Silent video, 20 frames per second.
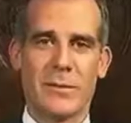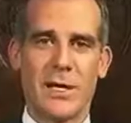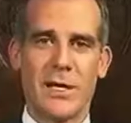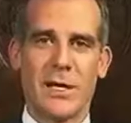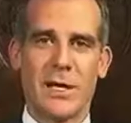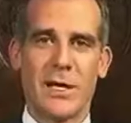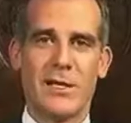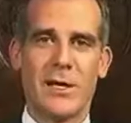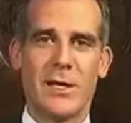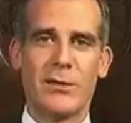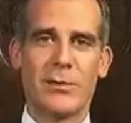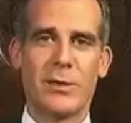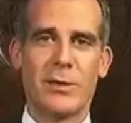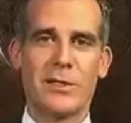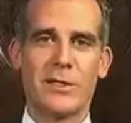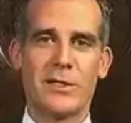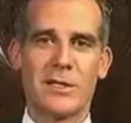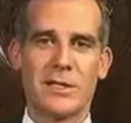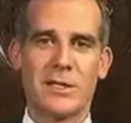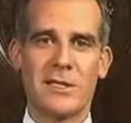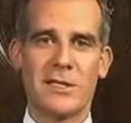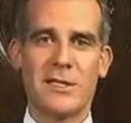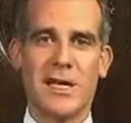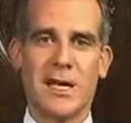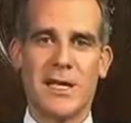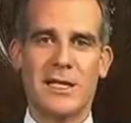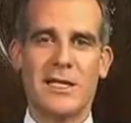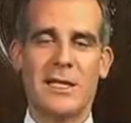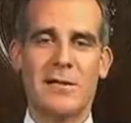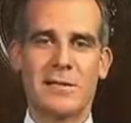In other words, the
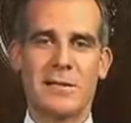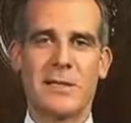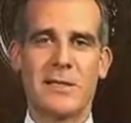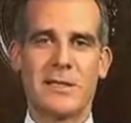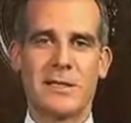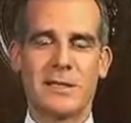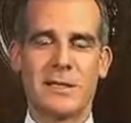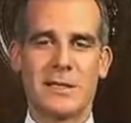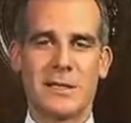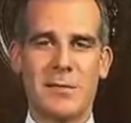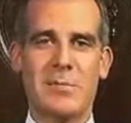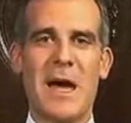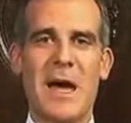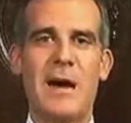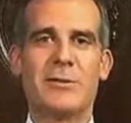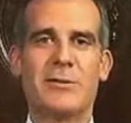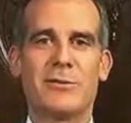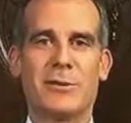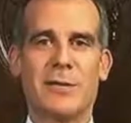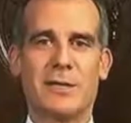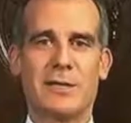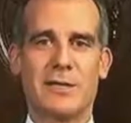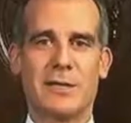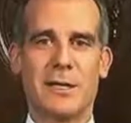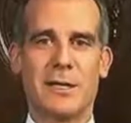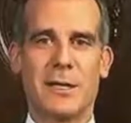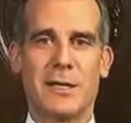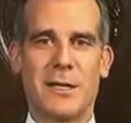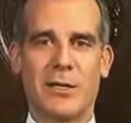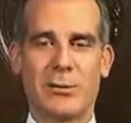state gives us the boundaries
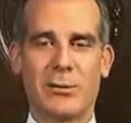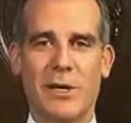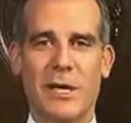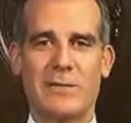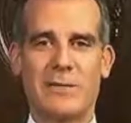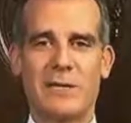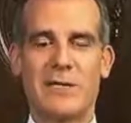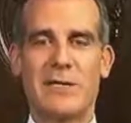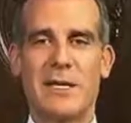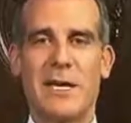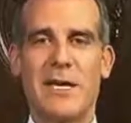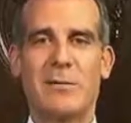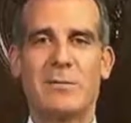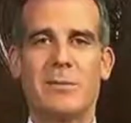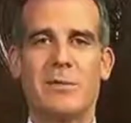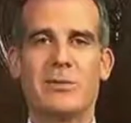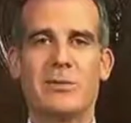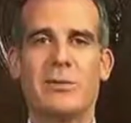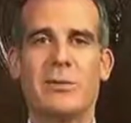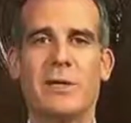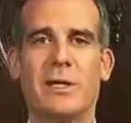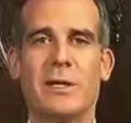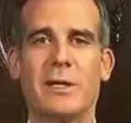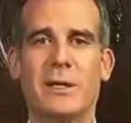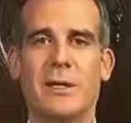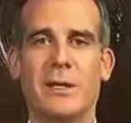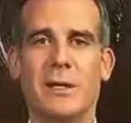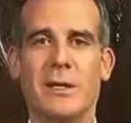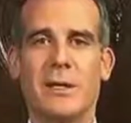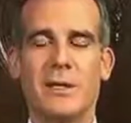that we have to stay in between.
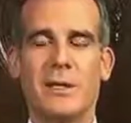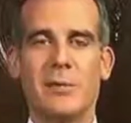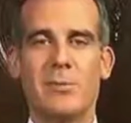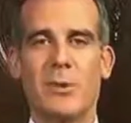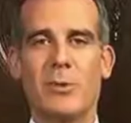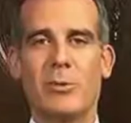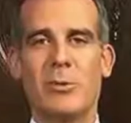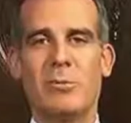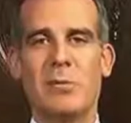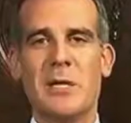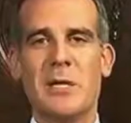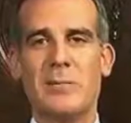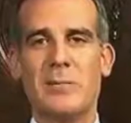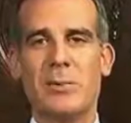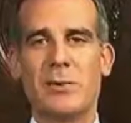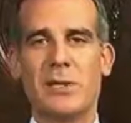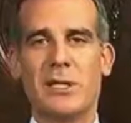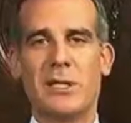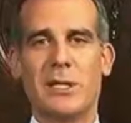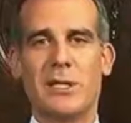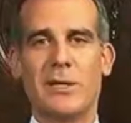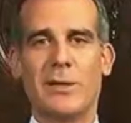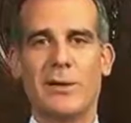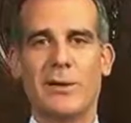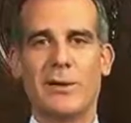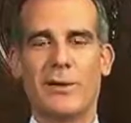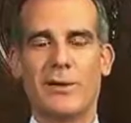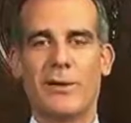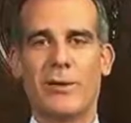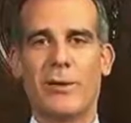But when people
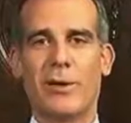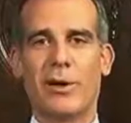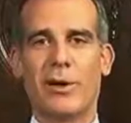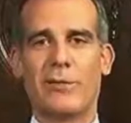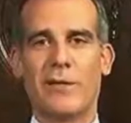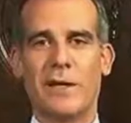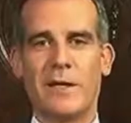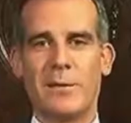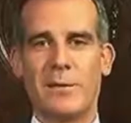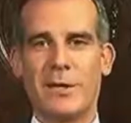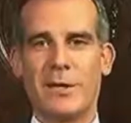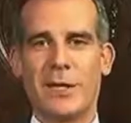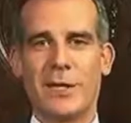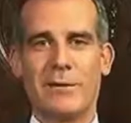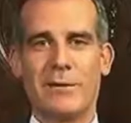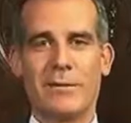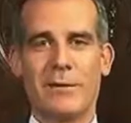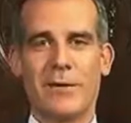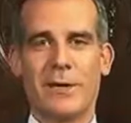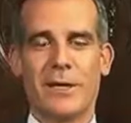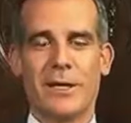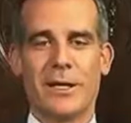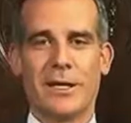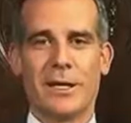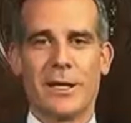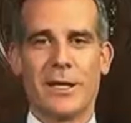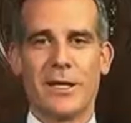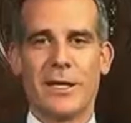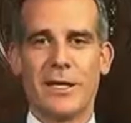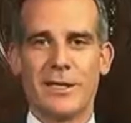hear, or if anybody ever
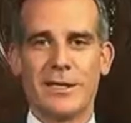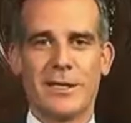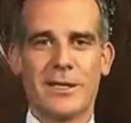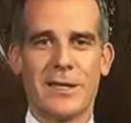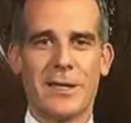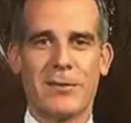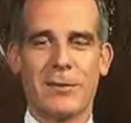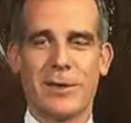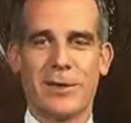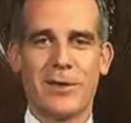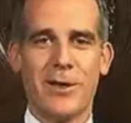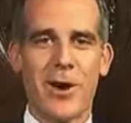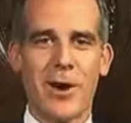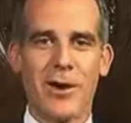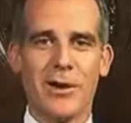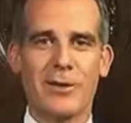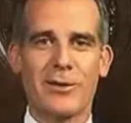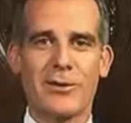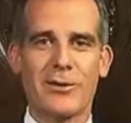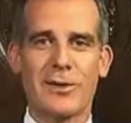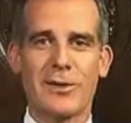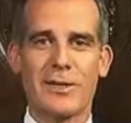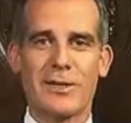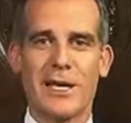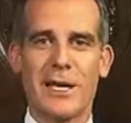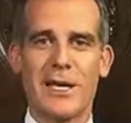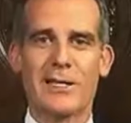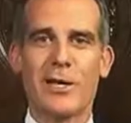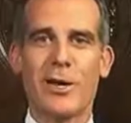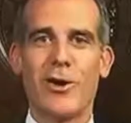thinks that they read an article that
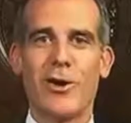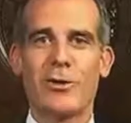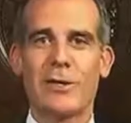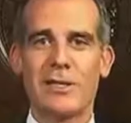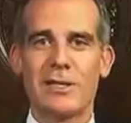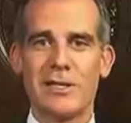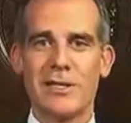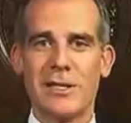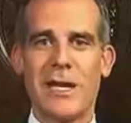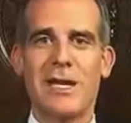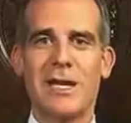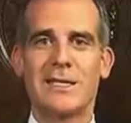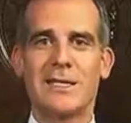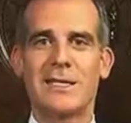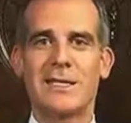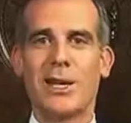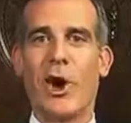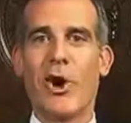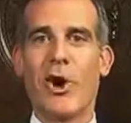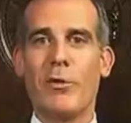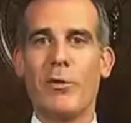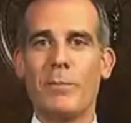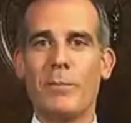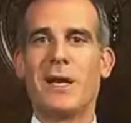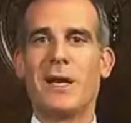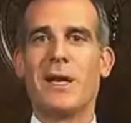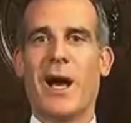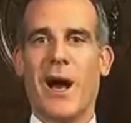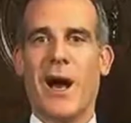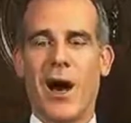says, oh, the state's
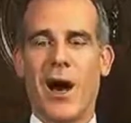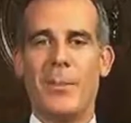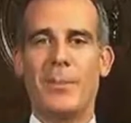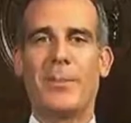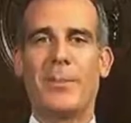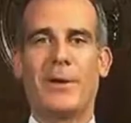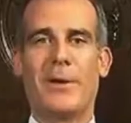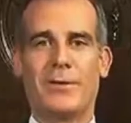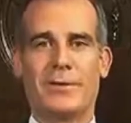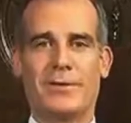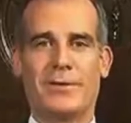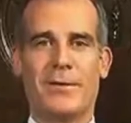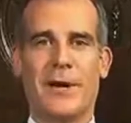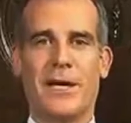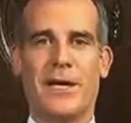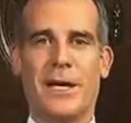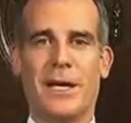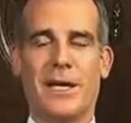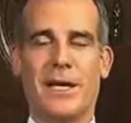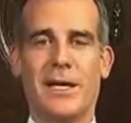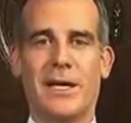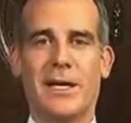opening up on Friday,